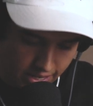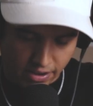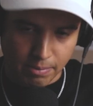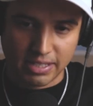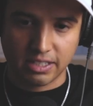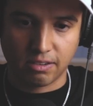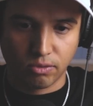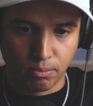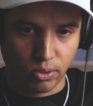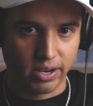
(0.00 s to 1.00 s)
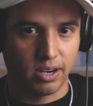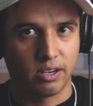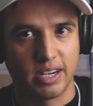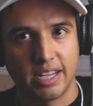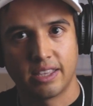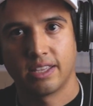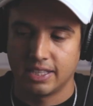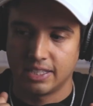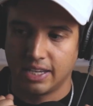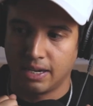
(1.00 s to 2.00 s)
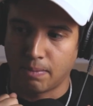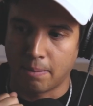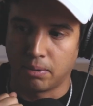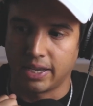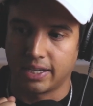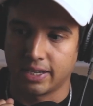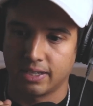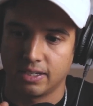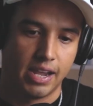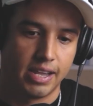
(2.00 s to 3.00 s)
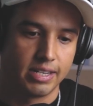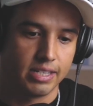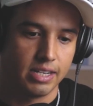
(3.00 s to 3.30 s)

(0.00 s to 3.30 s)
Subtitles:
I found myself one point underneath in my blanket, and